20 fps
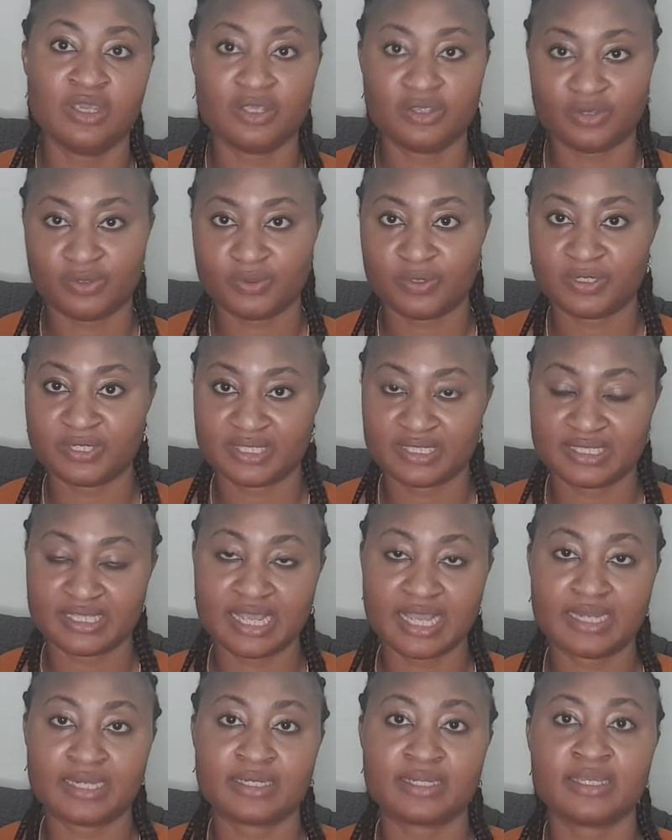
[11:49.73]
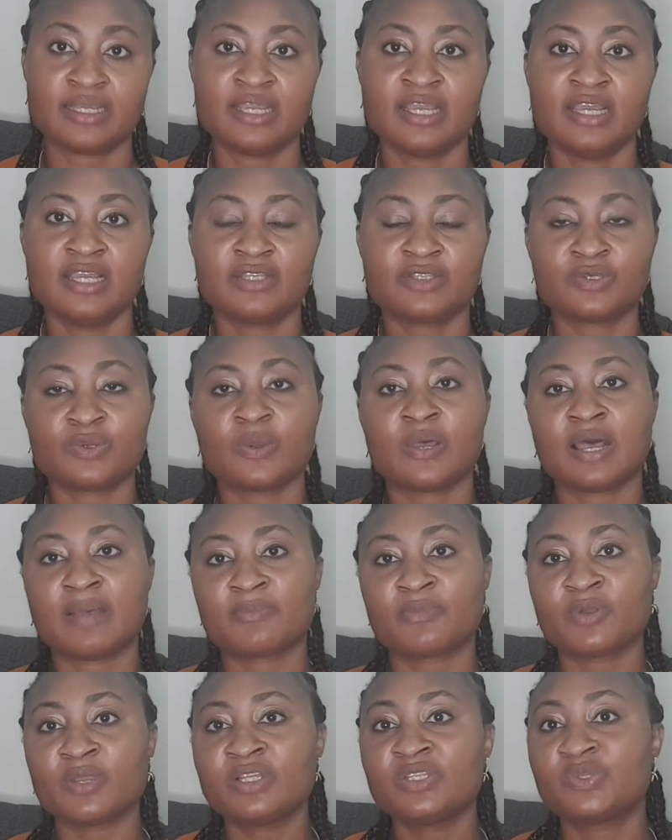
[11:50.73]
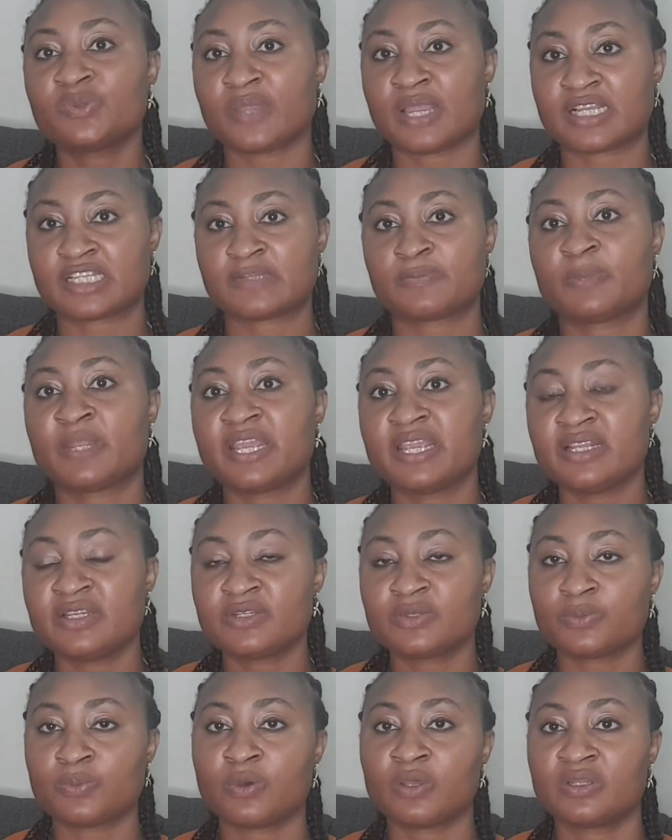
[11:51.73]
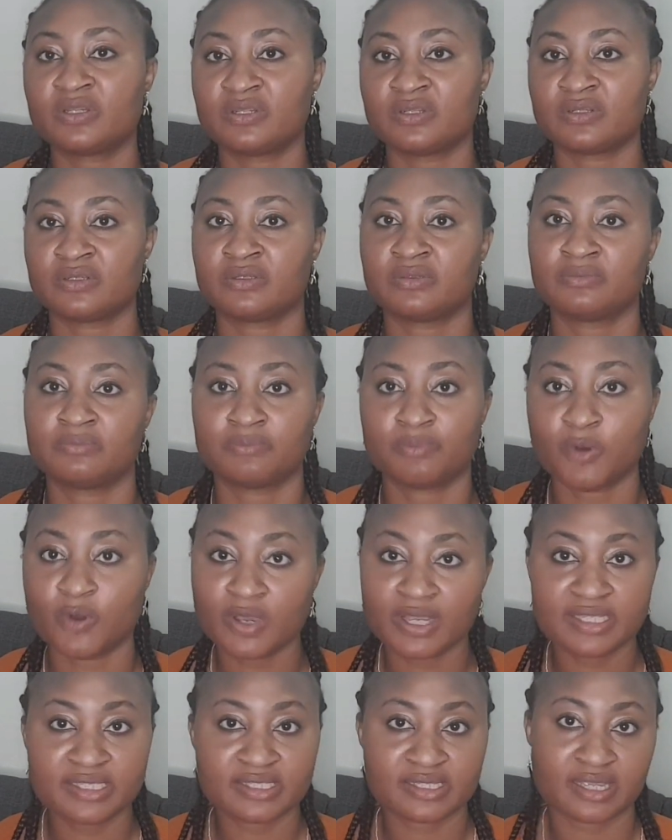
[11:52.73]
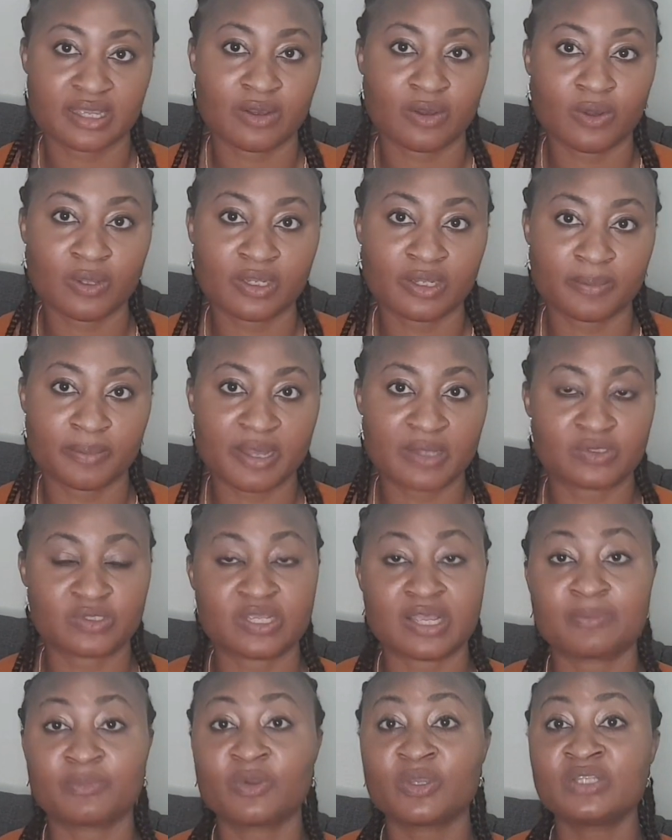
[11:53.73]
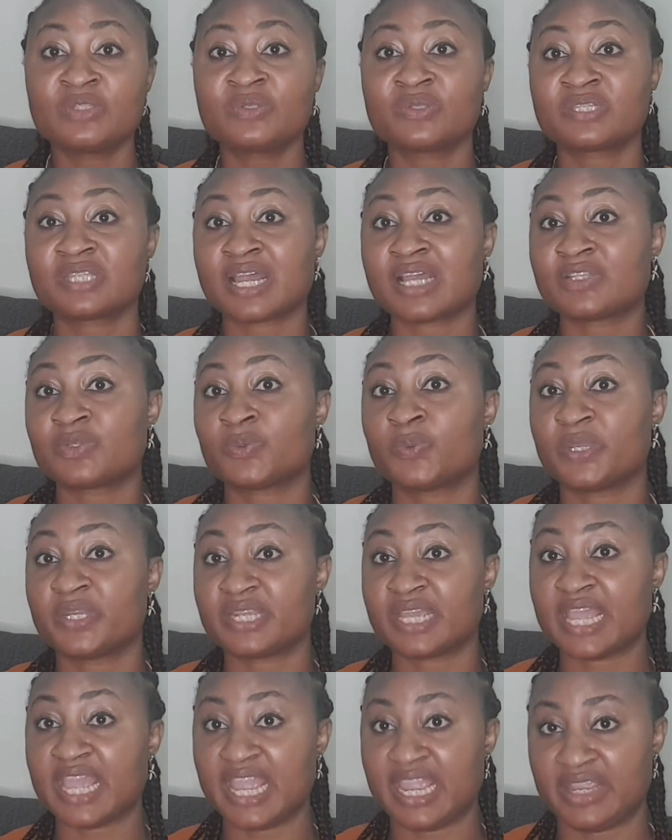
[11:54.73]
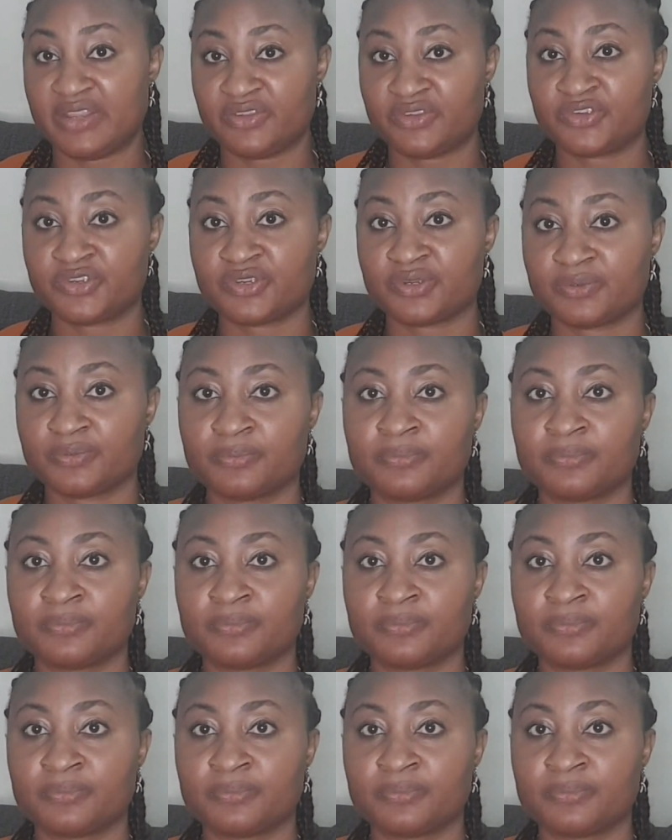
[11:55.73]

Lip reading: You understand? So I'm going to explain what the points are all about. So I'm going to start with age.